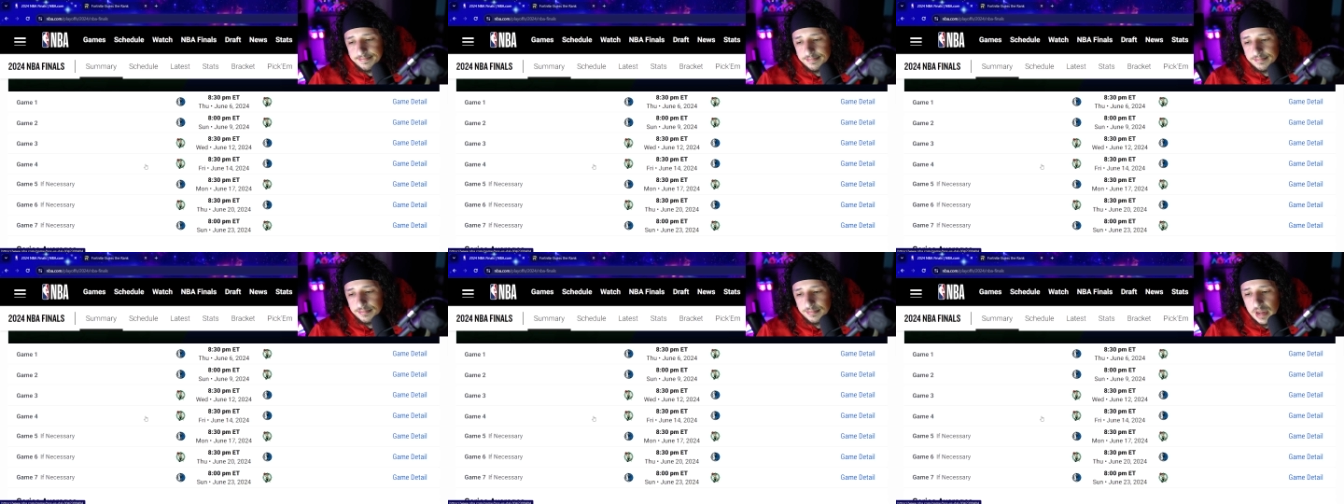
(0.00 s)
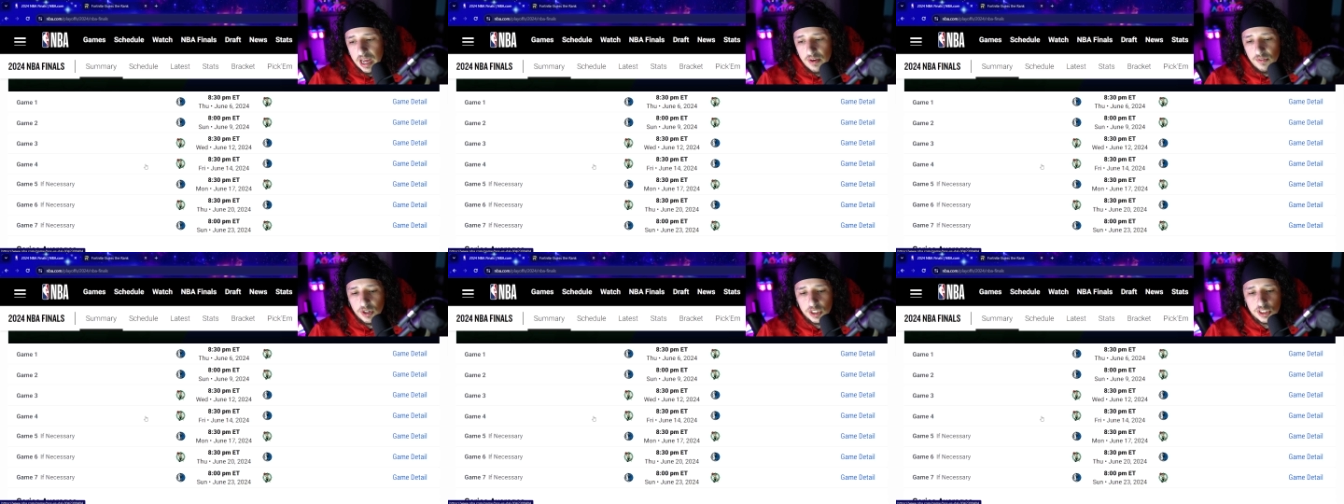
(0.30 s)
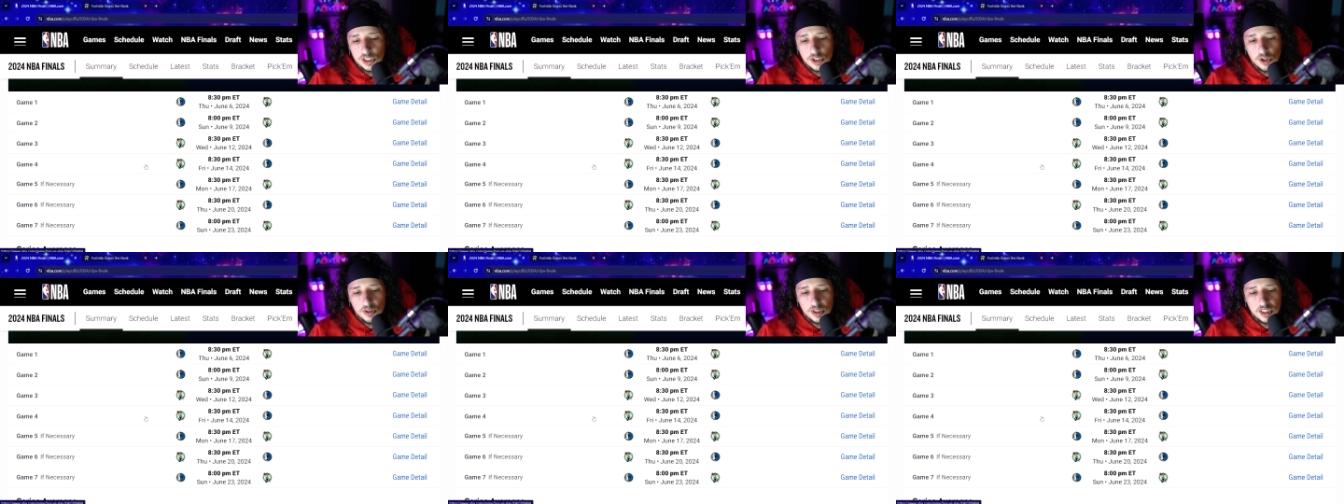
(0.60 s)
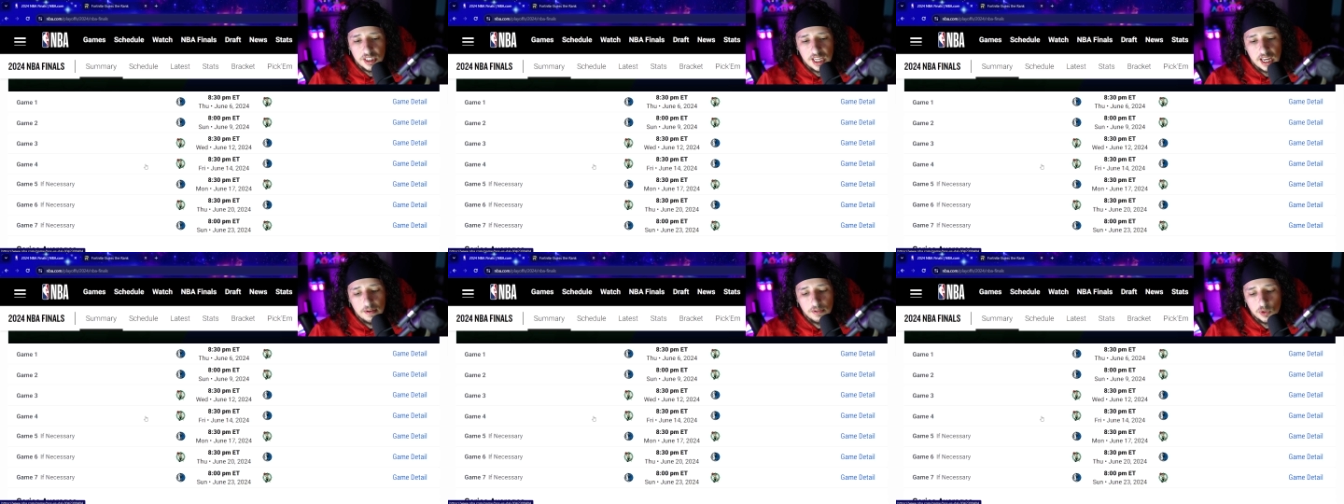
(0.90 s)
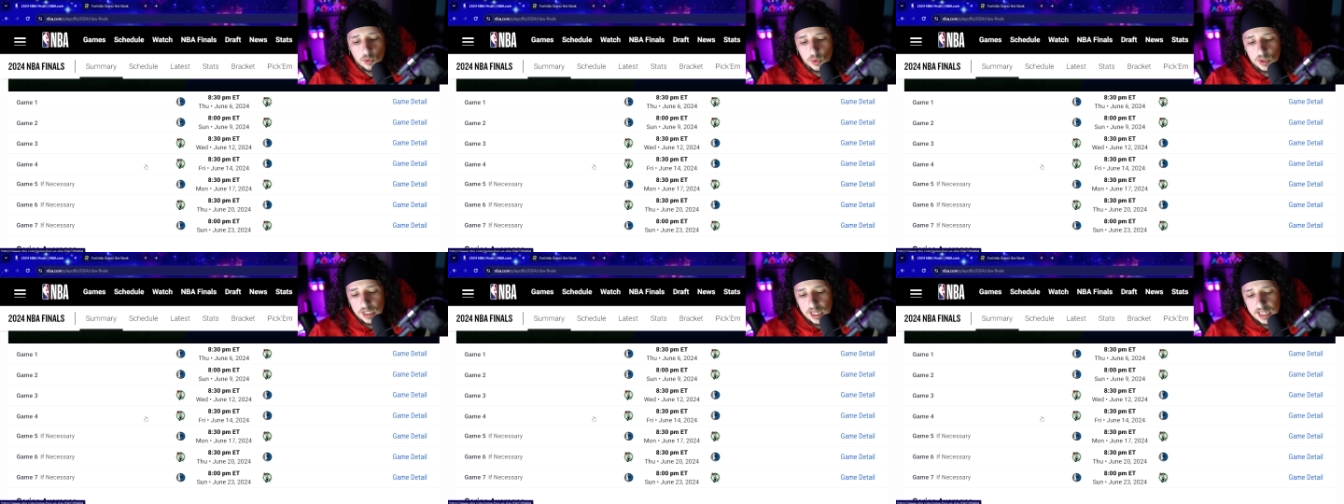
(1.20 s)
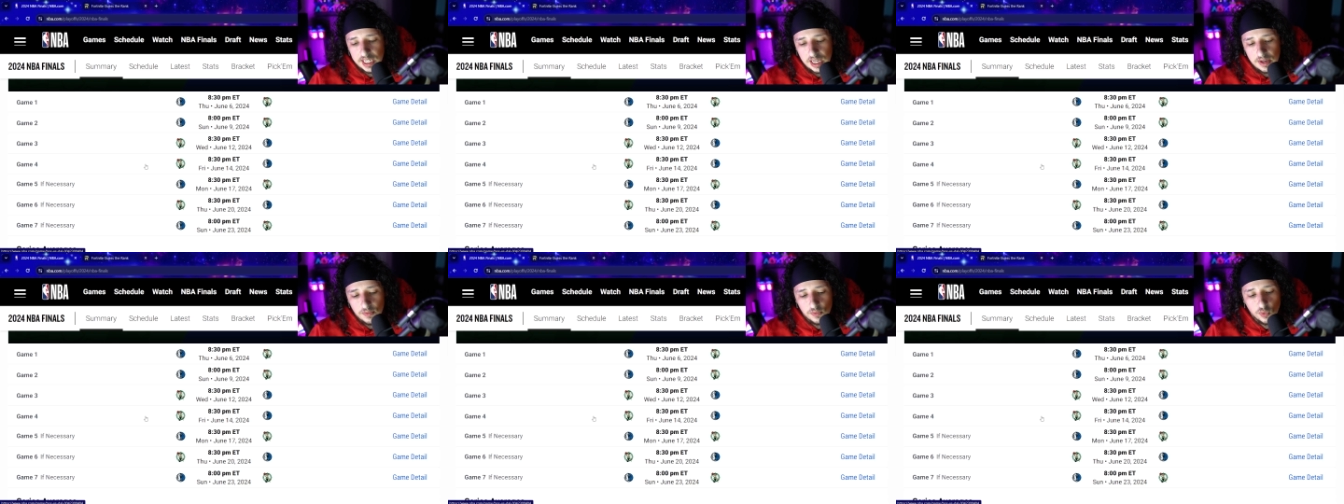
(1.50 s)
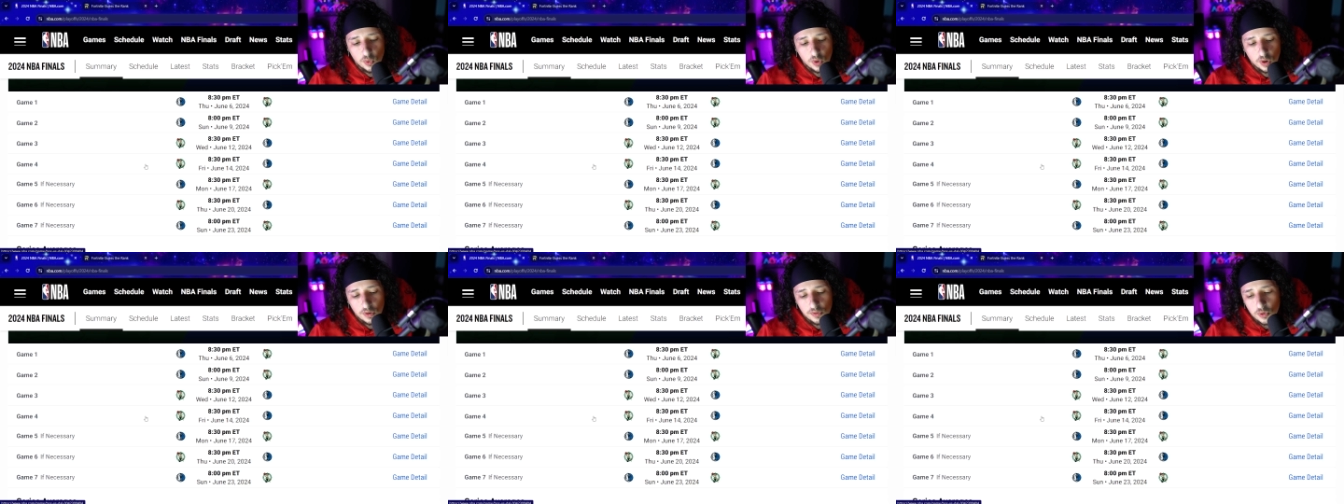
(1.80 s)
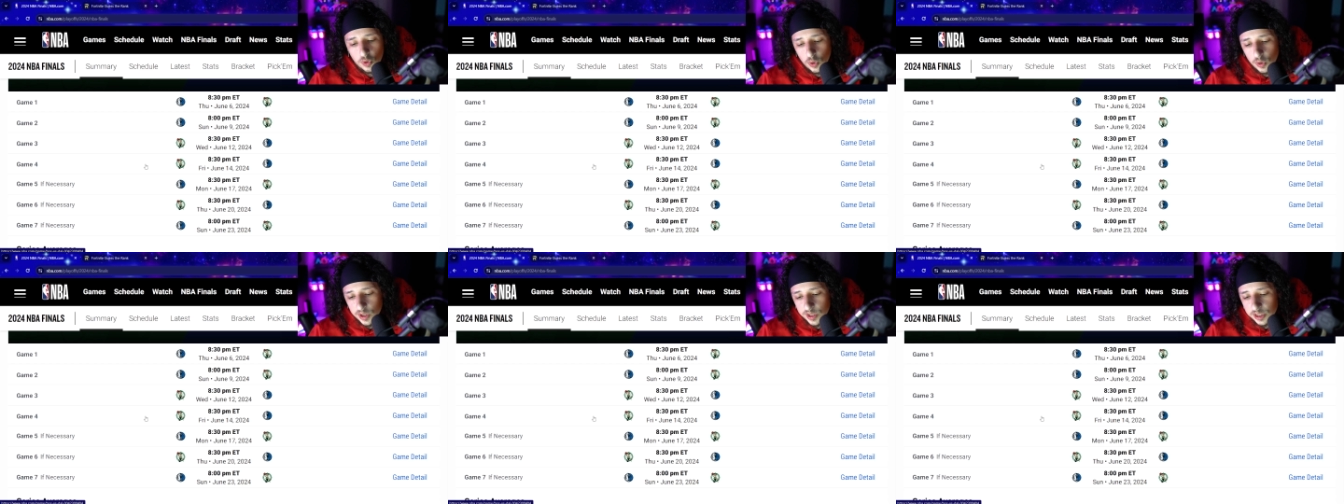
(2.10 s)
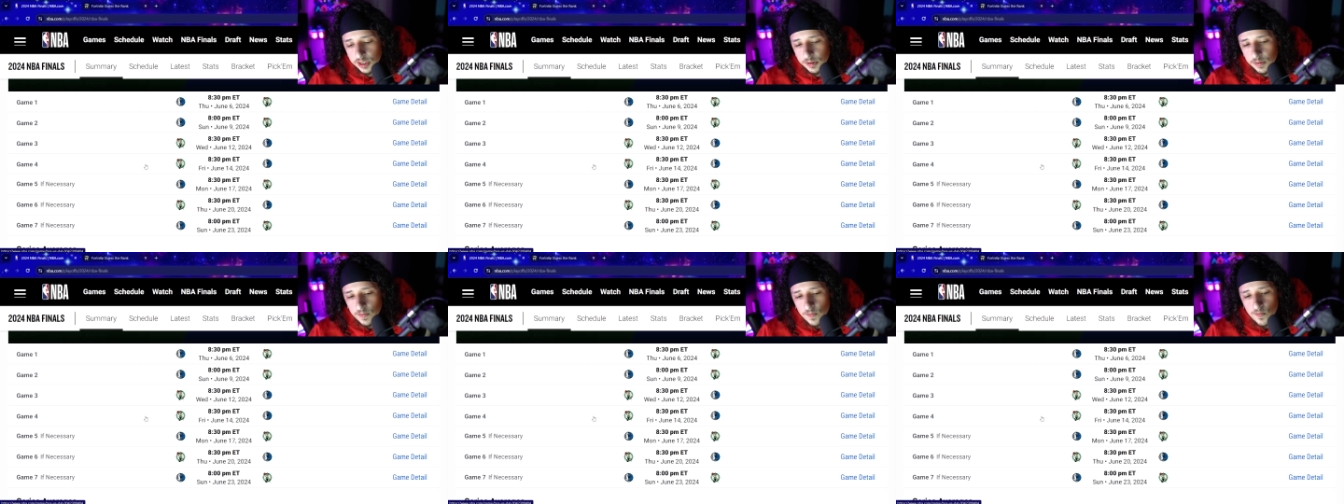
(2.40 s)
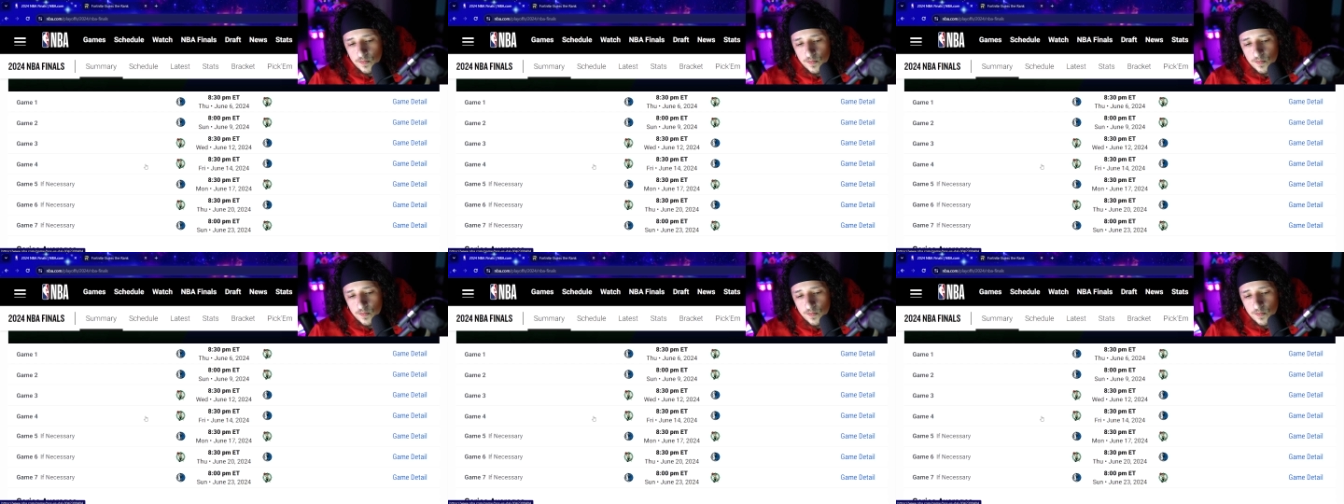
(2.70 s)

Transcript: Mavericks know that they have to win that game 4, of course.